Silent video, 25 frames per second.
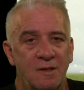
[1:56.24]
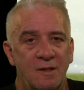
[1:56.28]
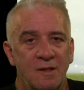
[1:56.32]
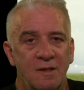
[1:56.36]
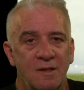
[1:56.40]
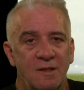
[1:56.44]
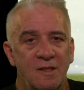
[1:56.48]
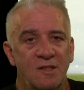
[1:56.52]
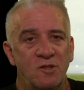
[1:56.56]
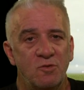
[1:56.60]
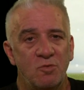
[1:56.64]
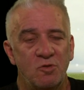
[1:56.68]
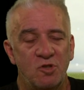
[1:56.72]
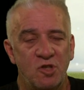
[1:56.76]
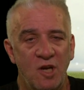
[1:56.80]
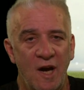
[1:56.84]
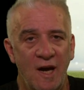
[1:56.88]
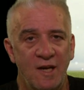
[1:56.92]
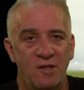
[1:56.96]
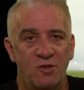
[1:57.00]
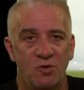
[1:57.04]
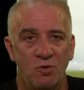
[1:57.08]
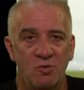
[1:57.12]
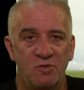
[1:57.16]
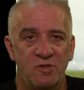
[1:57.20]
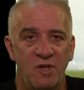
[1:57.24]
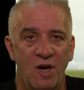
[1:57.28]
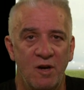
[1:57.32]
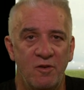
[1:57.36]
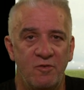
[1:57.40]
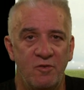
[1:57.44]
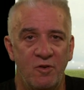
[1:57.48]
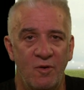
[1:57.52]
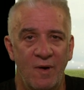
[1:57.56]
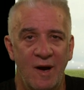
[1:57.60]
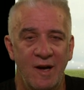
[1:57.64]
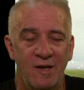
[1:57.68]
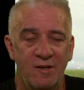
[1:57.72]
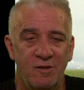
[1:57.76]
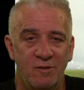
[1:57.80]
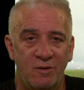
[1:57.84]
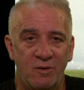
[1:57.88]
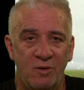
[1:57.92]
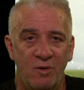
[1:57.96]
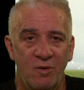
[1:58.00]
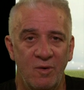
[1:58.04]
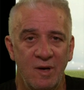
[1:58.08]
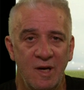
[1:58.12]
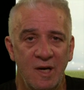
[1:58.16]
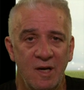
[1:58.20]
This will change also throughout your
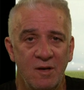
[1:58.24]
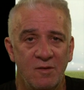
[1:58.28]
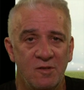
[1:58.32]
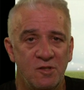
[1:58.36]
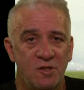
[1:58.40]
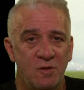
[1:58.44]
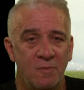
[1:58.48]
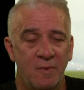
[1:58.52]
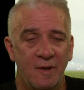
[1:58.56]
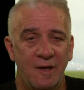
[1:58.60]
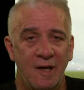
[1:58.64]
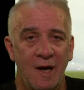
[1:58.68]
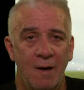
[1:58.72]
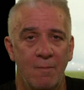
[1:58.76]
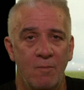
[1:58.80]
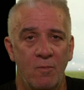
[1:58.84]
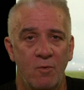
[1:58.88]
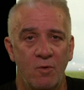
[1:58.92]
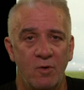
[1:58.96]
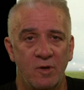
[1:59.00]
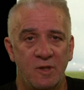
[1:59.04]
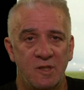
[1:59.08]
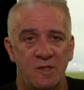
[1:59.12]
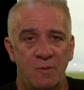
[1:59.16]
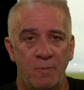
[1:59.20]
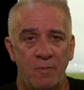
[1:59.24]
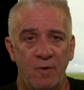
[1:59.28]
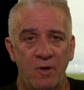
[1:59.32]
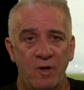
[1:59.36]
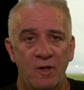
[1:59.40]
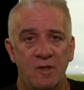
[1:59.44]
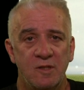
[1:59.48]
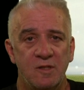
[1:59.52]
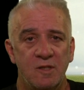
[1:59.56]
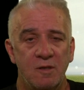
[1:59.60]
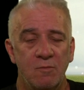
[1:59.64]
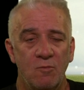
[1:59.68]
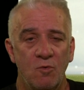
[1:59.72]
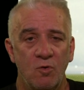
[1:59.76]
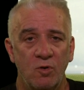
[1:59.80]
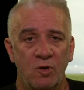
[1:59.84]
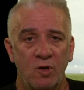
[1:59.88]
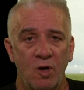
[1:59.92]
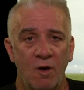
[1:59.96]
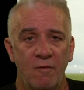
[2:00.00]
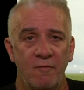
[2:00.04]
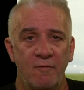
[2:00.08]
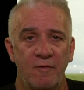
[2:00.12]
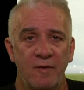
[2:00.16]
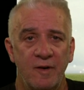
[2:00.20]
career as you become more experienced and more
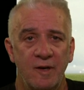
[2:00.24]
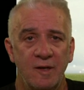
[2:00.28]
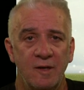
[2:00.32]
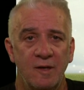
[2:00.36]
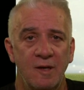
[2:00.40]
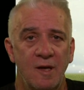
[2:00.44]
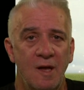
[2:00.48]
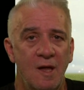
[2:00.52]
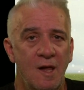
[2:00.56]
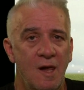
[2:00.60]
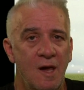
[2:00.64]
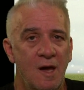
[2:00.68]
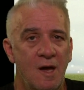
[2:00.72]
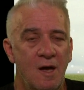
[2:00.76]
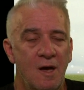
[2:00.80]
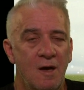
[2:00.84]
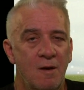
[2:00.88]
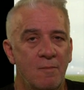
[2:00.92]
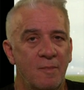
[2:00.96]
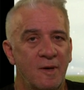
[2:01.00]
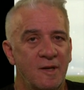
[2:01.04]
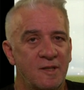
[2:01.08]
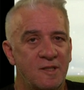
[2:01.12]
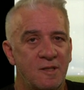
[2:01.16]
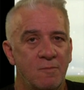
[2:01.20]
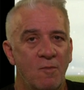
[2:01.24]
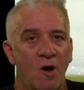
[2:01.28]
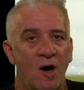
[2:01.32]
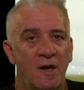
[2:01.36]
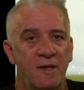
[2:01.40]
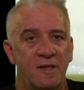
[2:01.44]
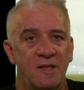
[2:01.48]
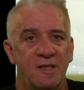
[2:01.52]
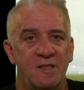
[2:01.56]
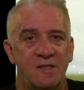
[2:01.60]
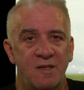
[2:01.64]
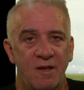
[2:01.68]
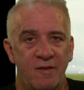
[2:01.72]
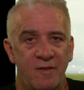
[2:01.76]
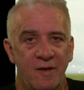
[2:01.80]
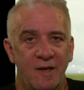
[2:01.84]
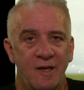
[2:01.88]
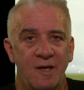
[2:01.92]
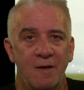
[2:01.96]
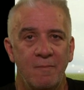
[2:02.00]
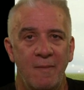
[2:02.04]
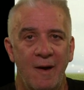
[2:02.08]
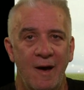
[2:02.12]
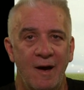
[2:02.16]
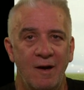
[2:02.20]
confident, but it's some ideas to think
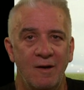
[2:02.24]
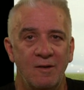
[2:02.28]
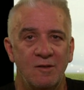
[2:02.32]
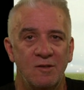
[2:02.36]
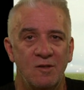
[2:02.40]
about.